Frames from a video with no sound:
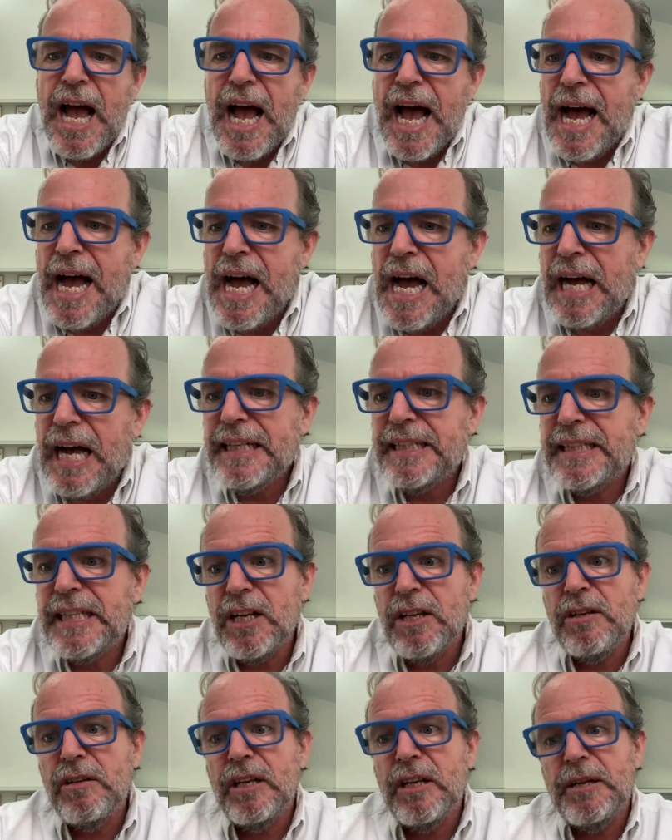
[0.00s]
I'll
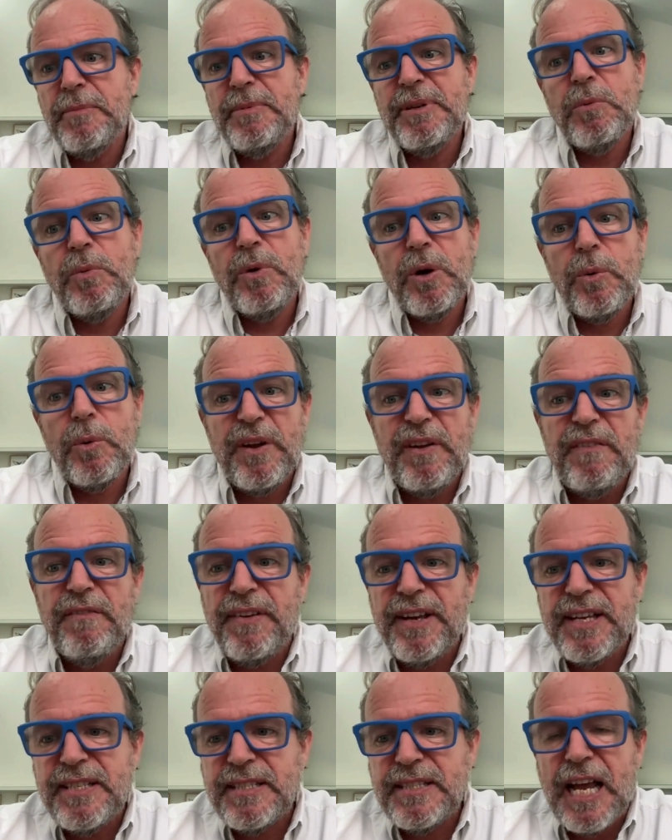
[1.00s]
tell you a little bit where we
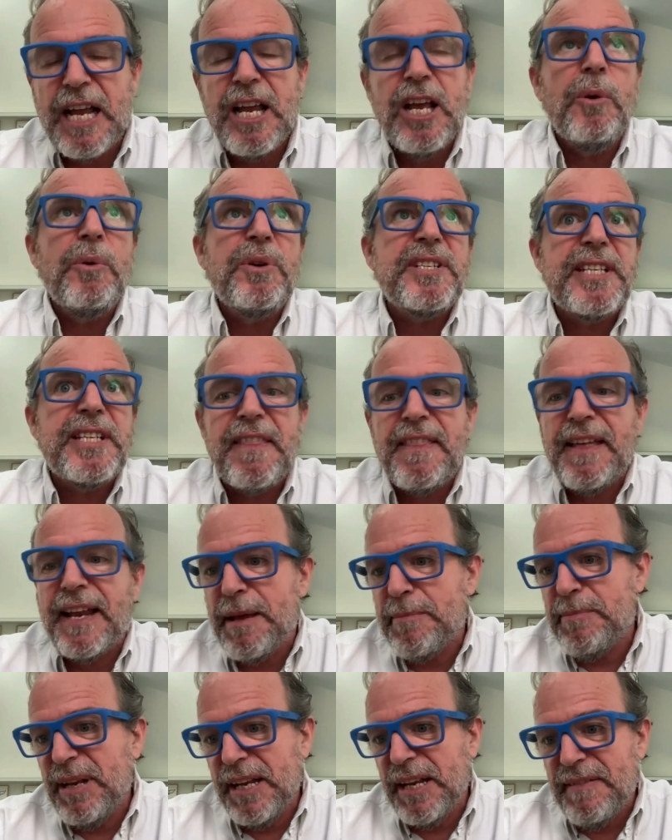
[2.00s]
invest. I always say that
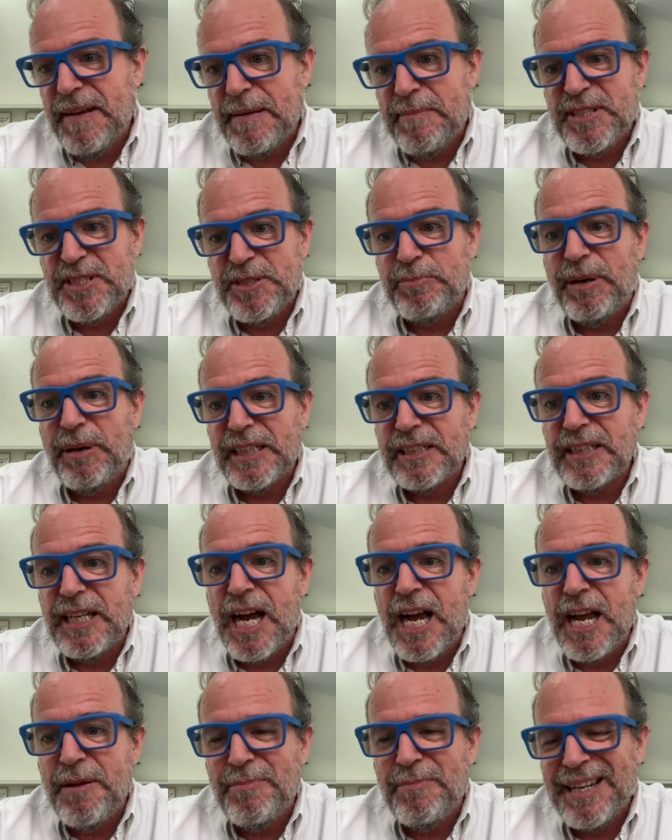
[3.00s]
I believe I'm a smart
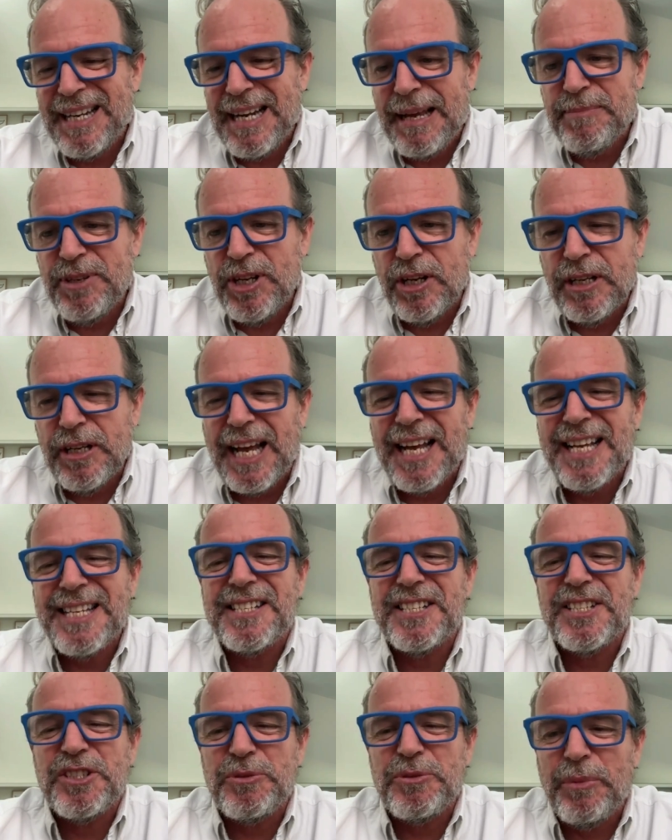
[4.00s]
guy, but I'm not as
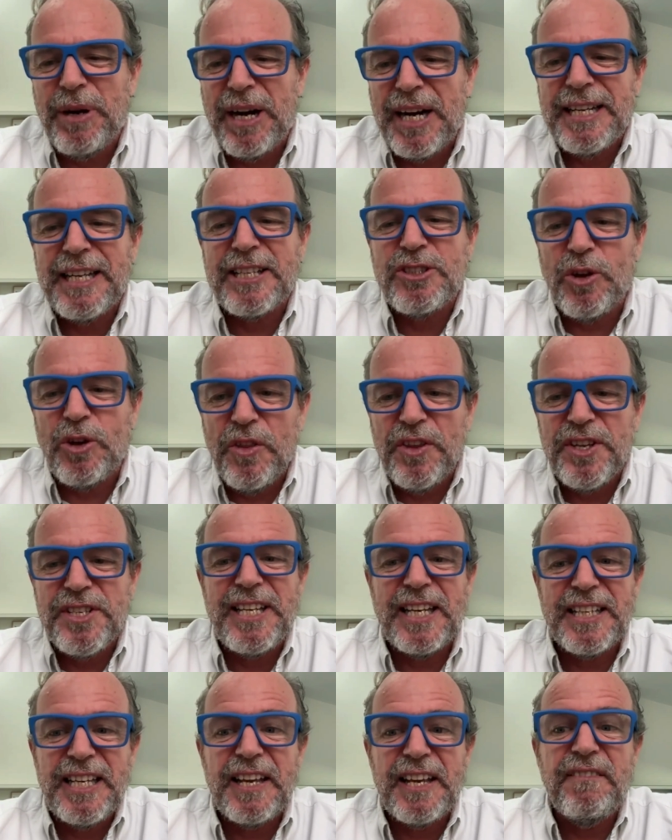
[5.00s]
smart as others
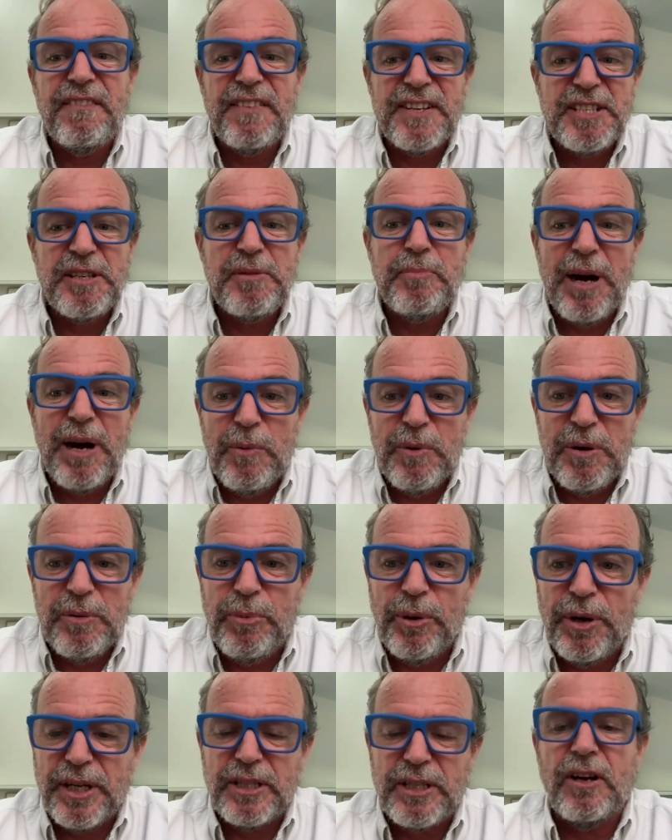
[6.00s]
that they invest in
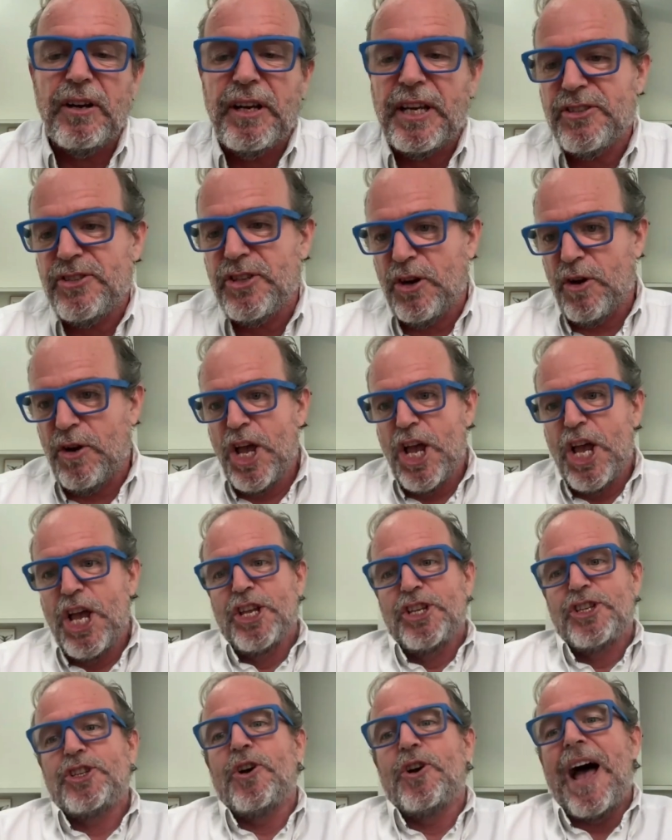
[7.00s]
PowerPoint. Okay, so
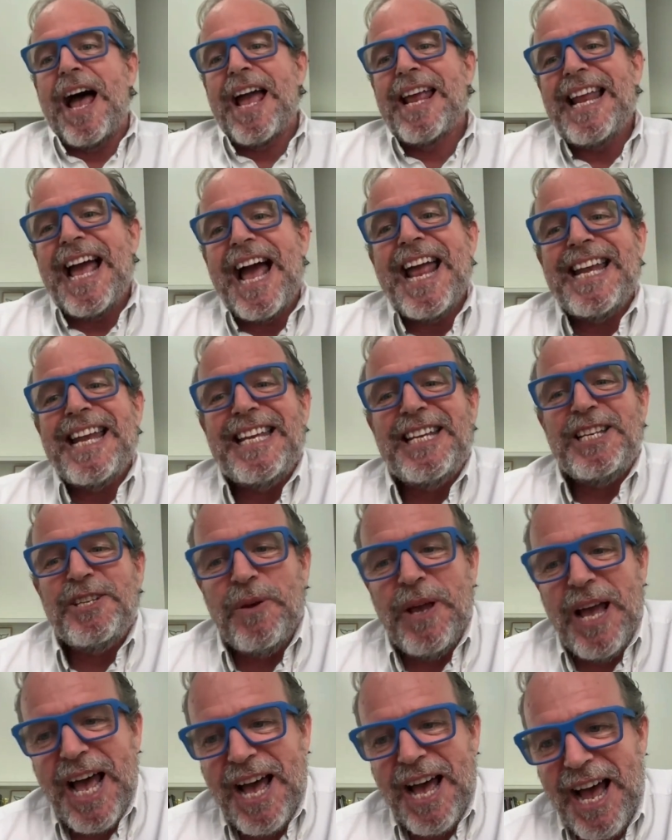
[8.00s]
I need
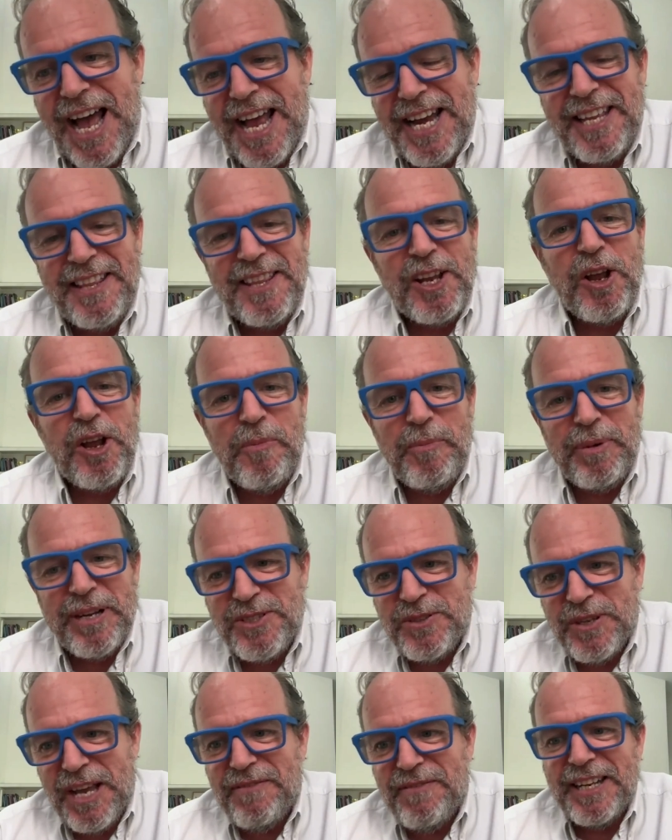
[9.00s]
the companies
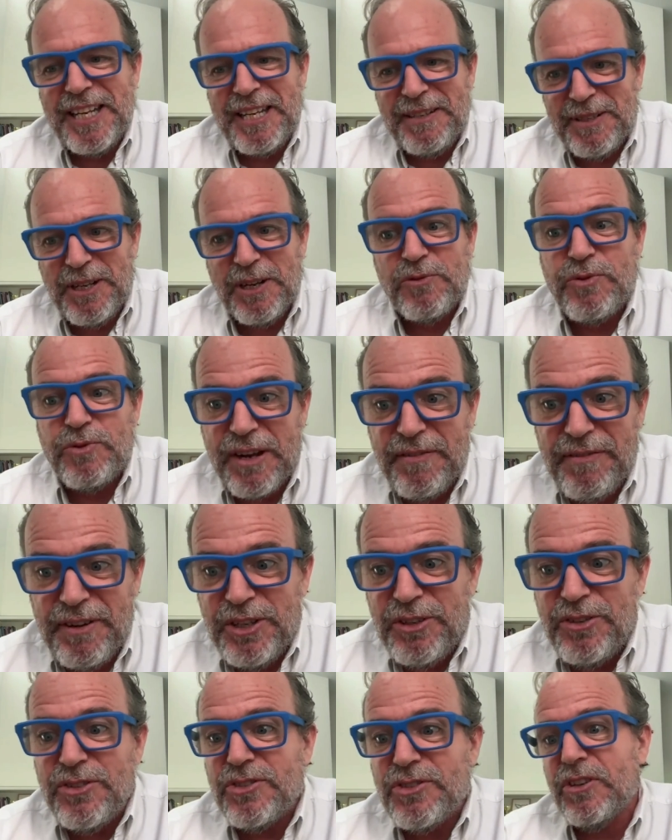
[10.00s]
to have a little bit of
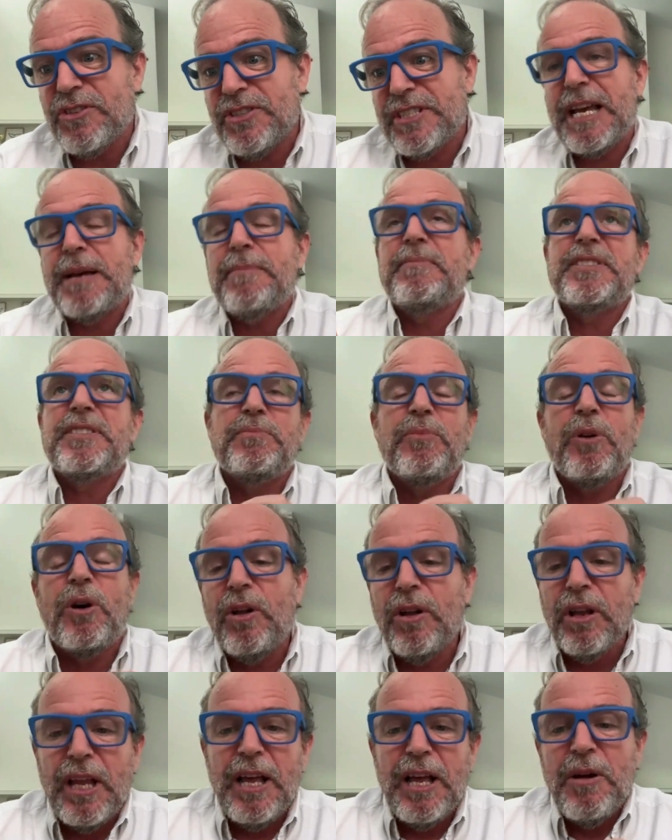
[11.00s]
revenue, so some
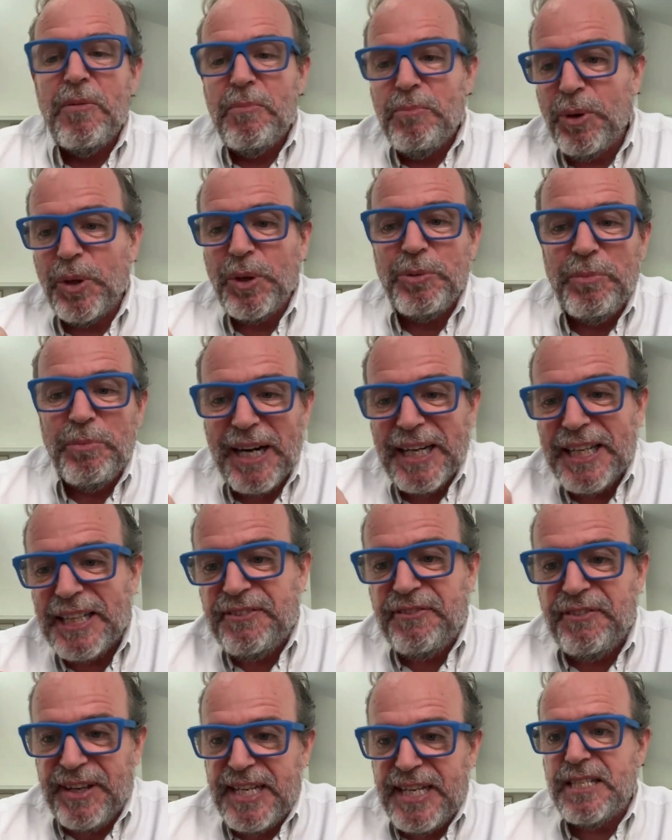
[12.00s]
small product market
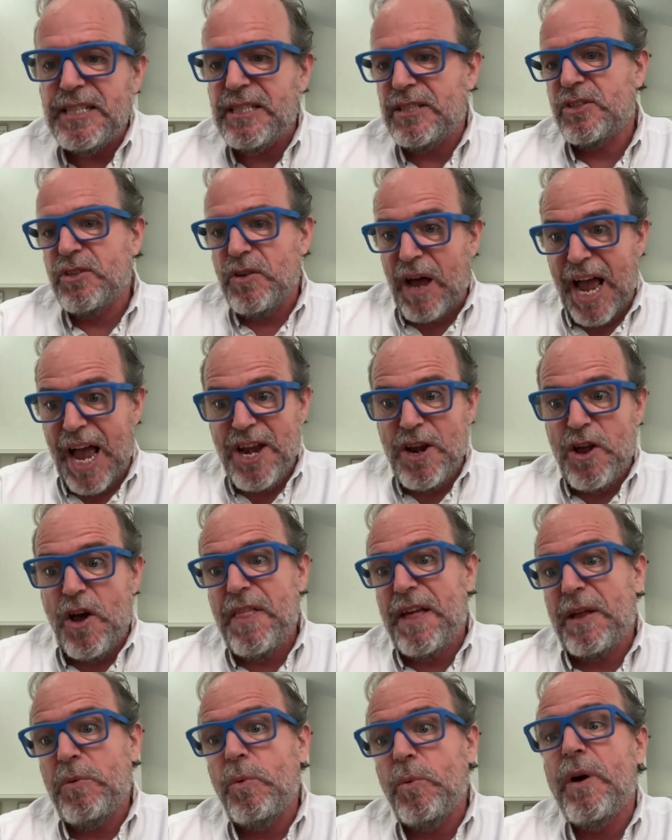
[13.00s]
fit. So I know
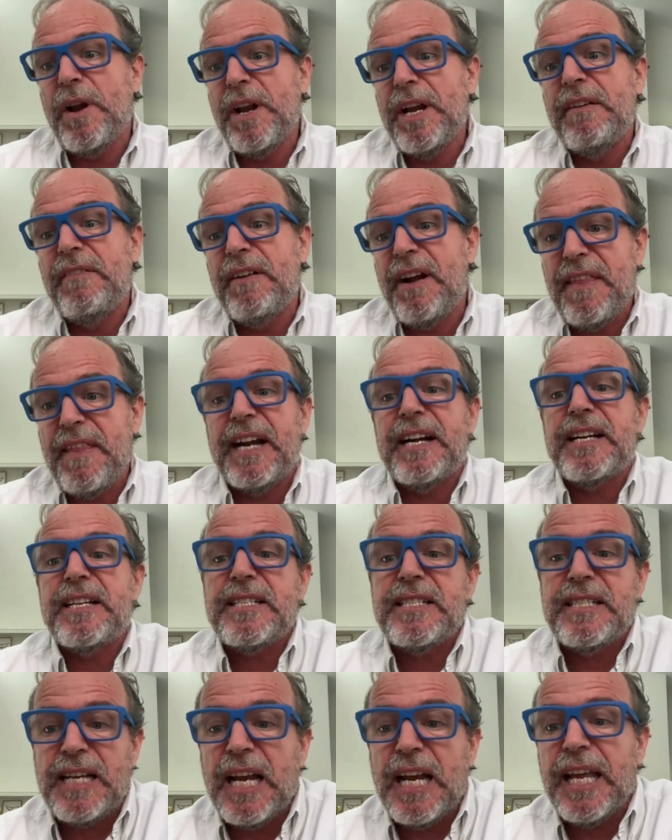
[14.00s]
that whatever they are
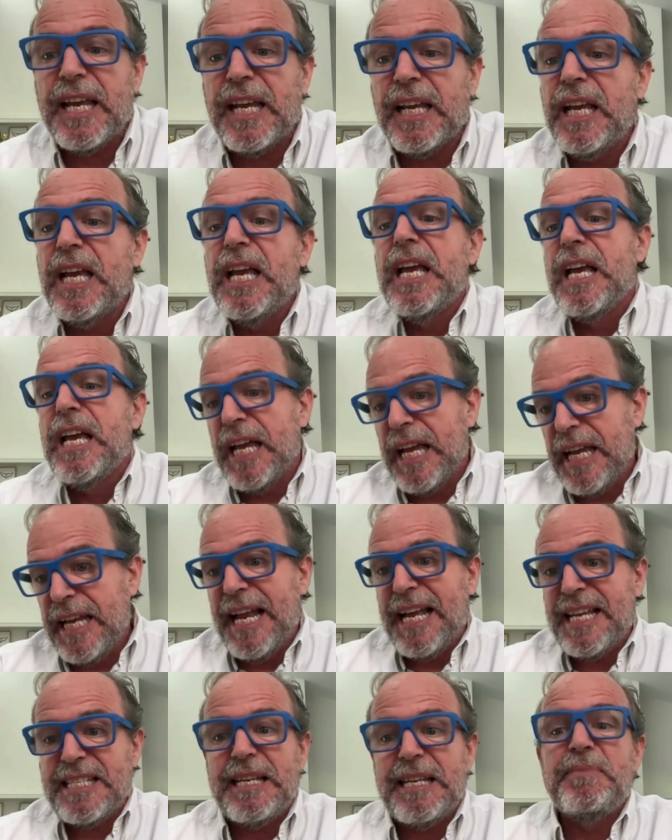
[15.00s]
selling, it
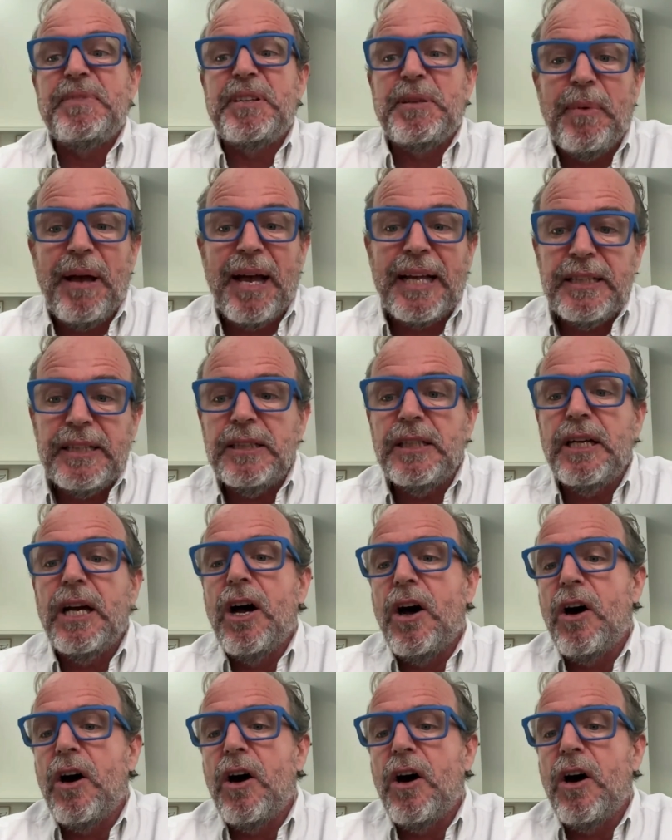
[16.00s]
has some demand.